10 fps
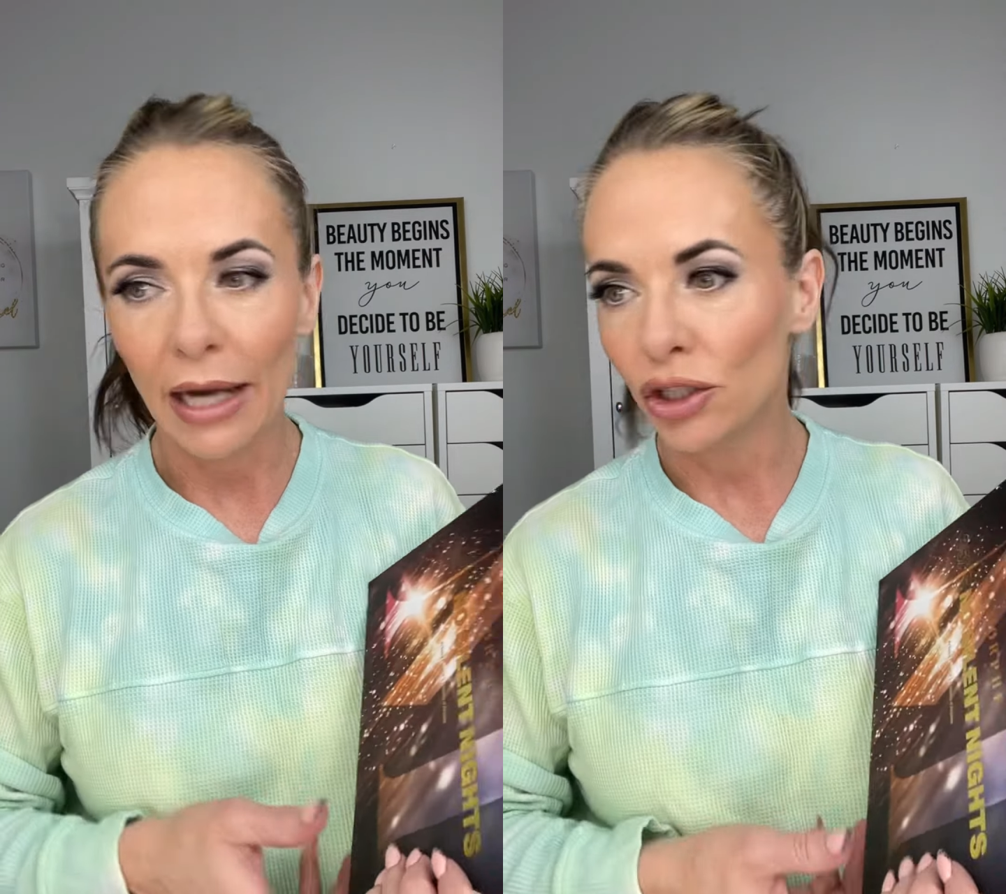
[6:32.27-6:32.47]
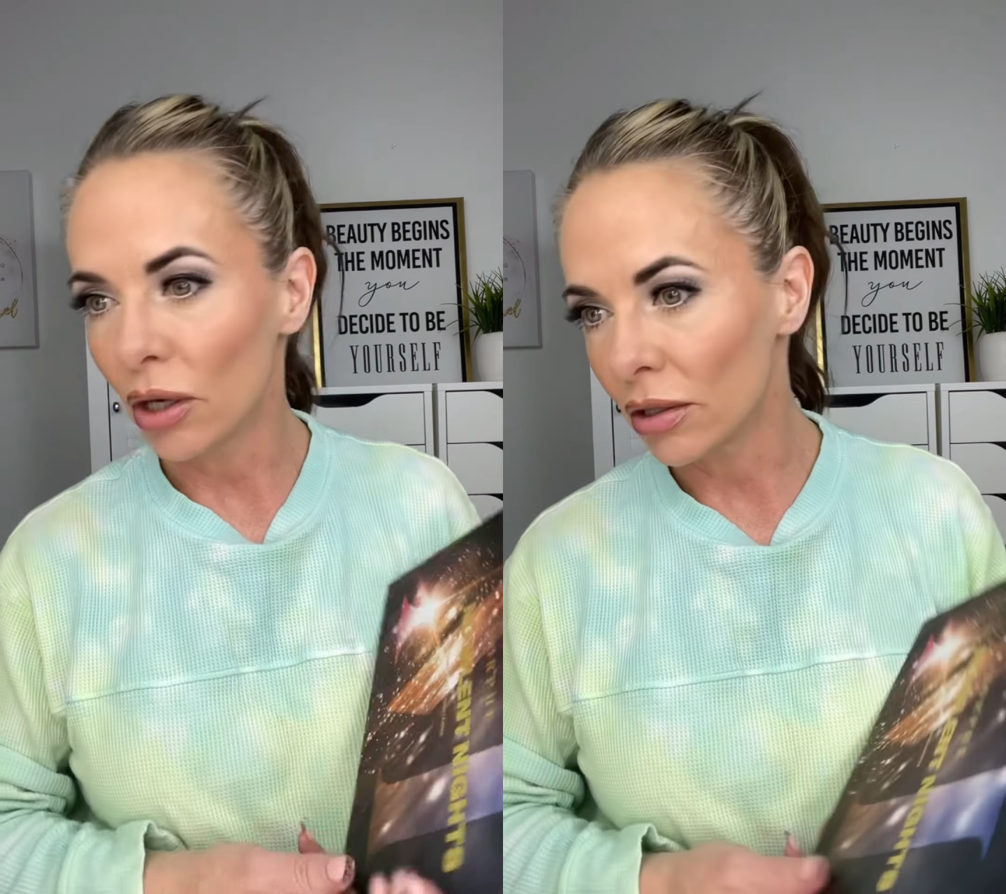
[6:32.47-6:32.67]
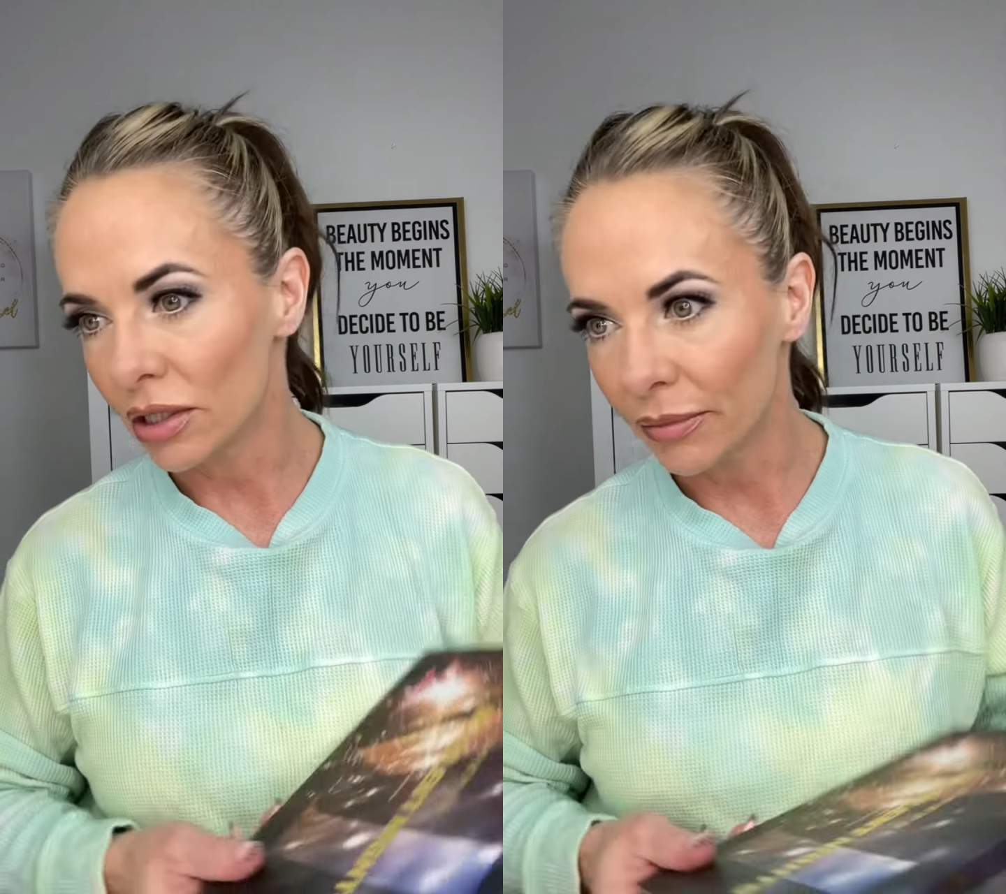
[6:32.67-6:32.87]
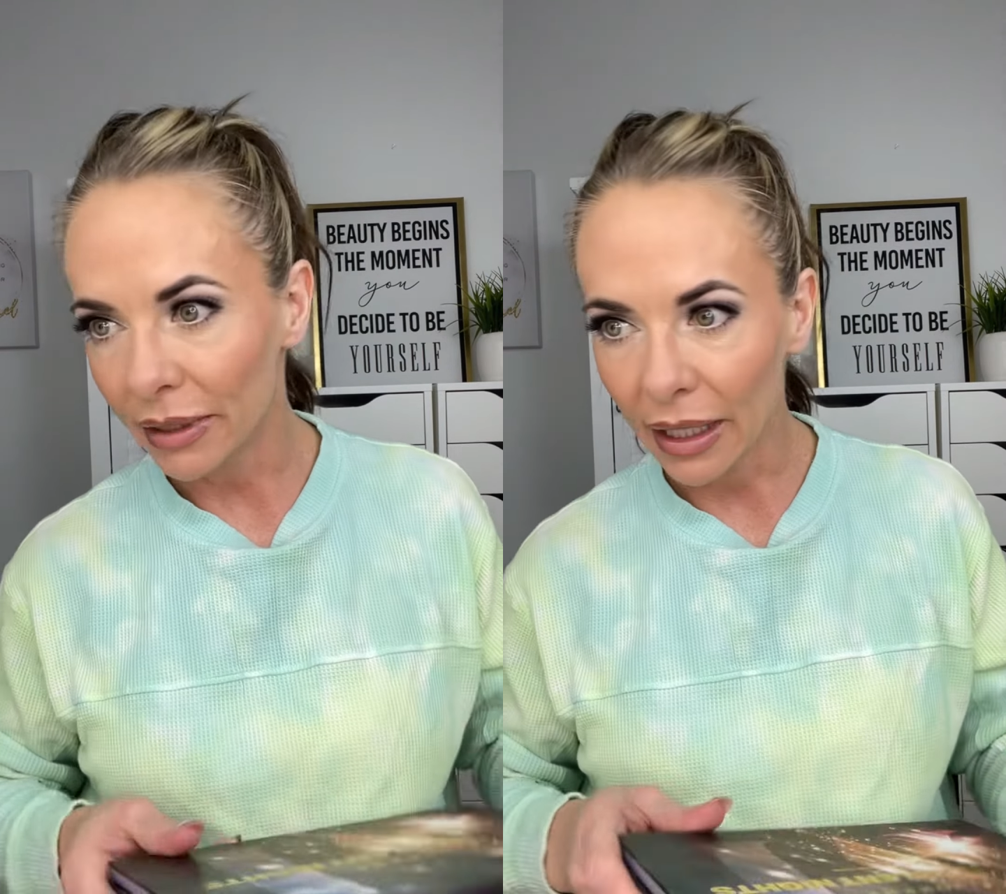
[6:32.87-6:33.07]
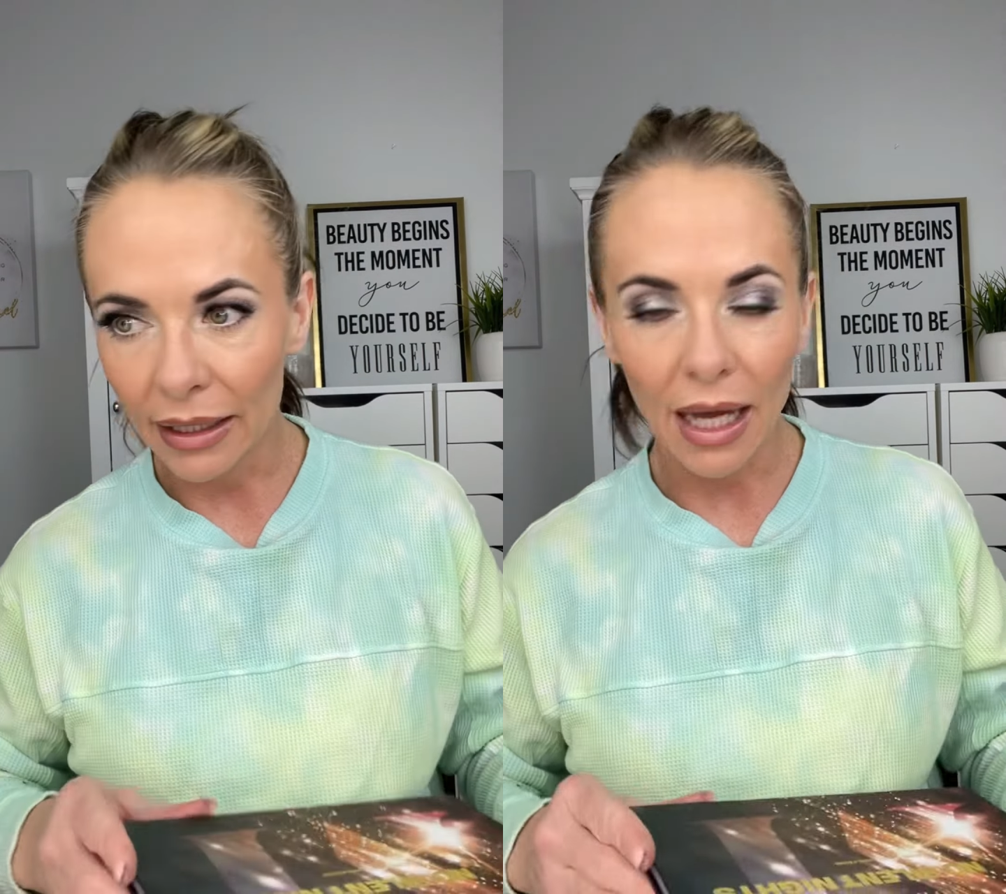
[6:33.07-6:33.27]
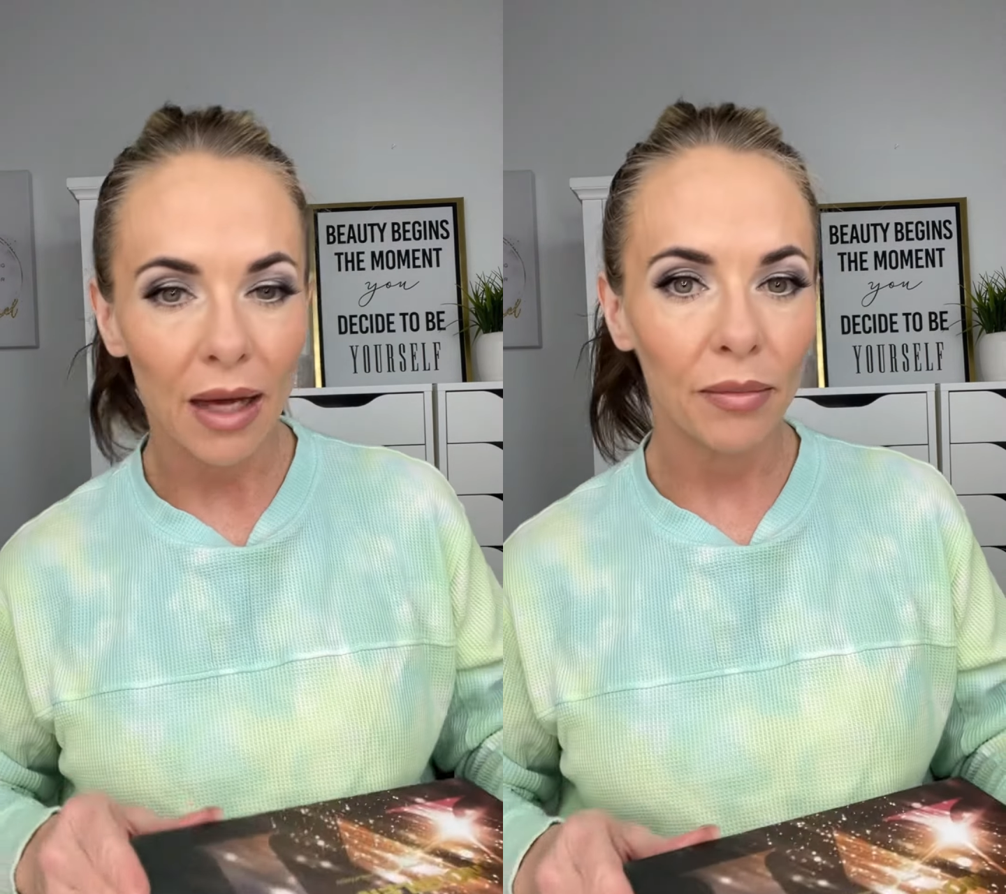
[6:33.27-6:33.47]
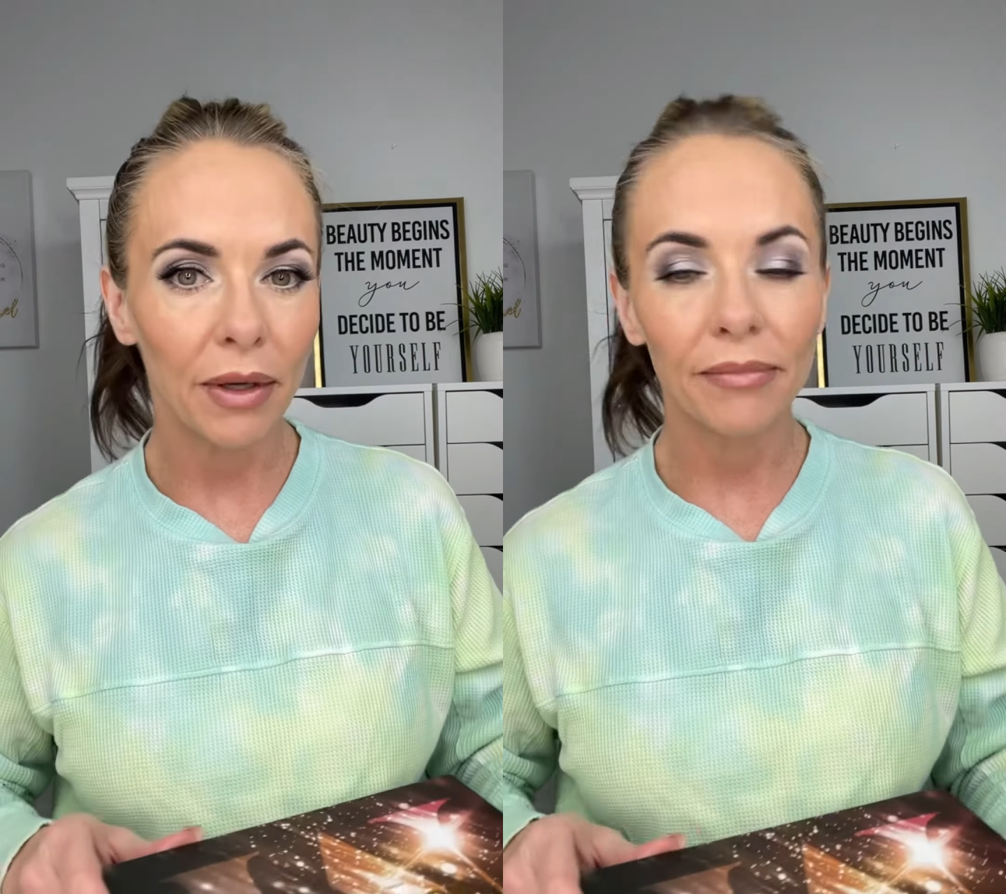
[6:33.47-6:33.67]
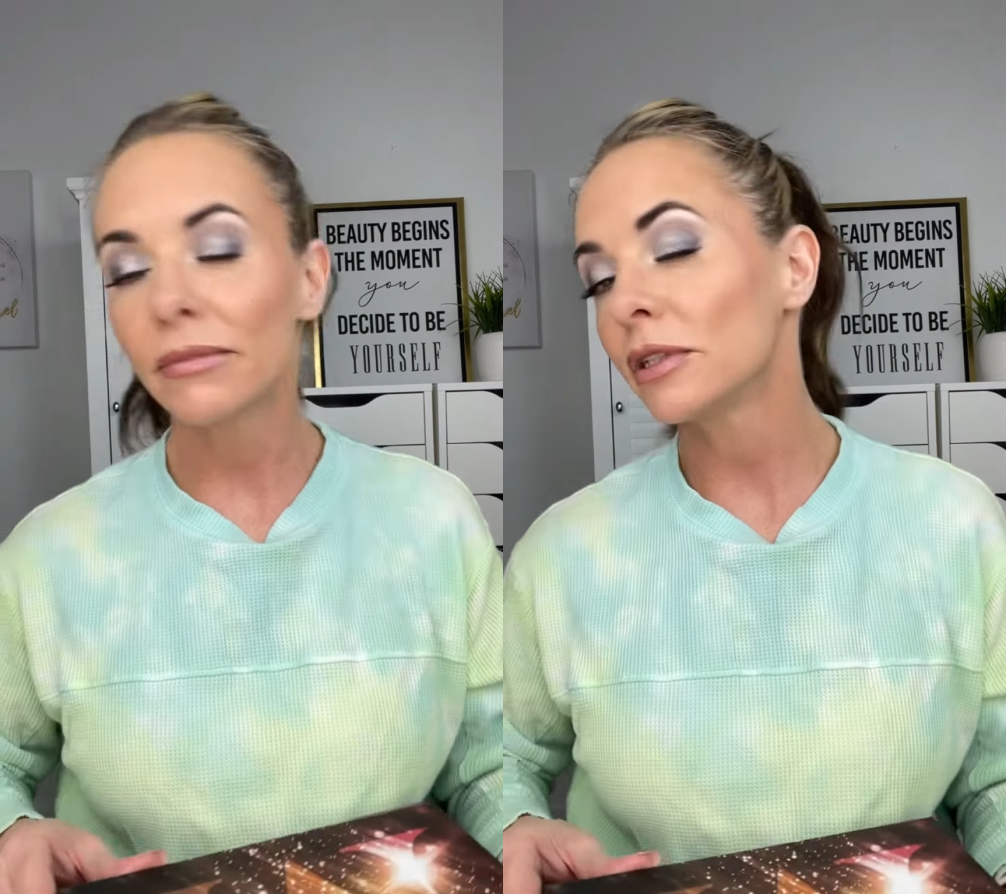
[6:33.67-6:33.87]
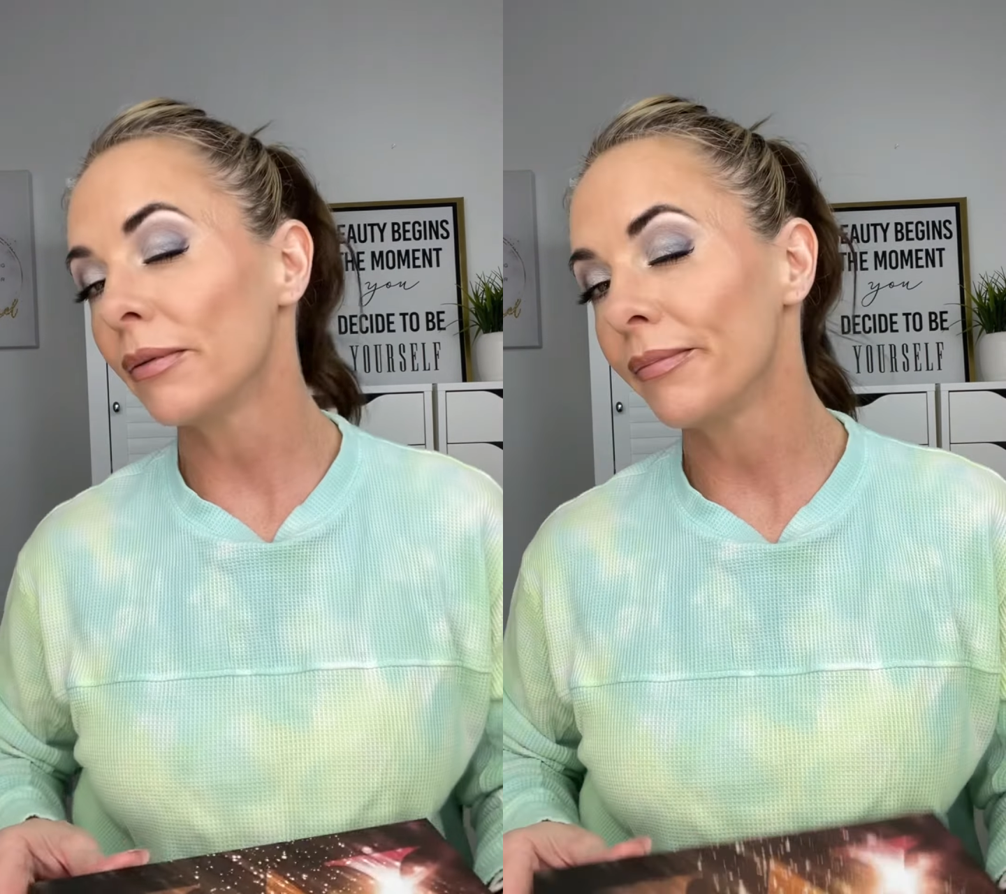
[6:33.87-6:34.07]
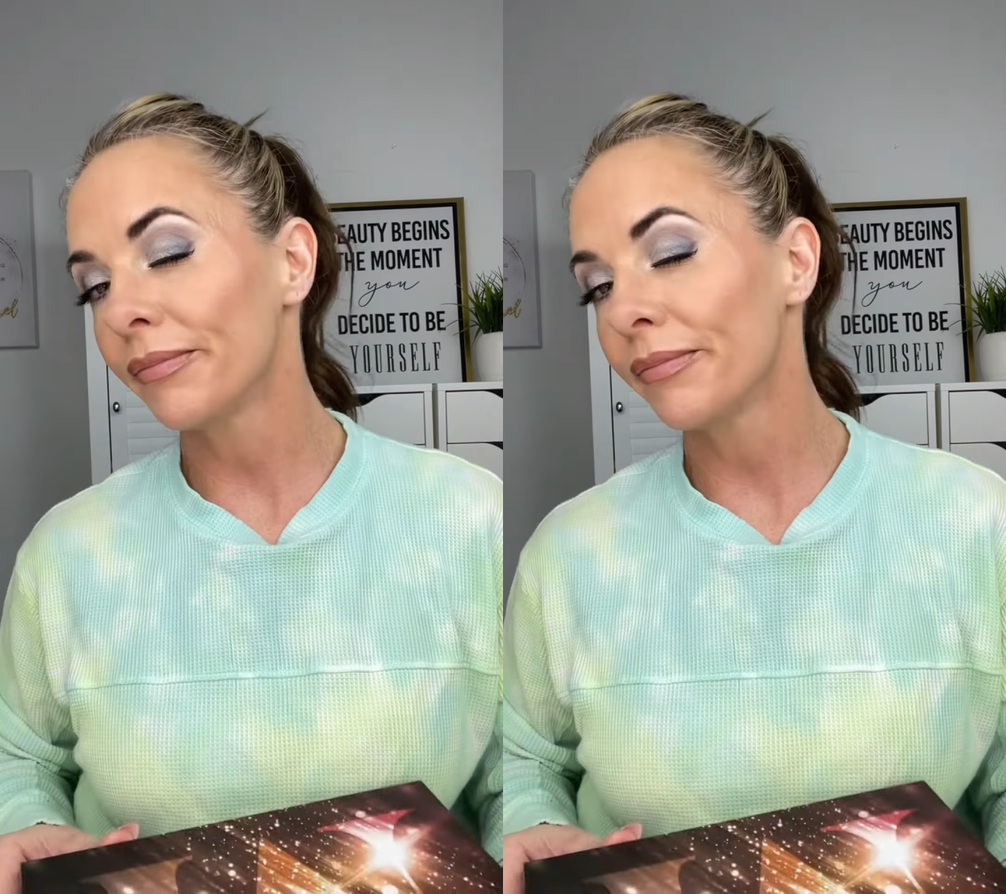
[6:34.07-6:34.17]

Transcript: chart or something like that. But so,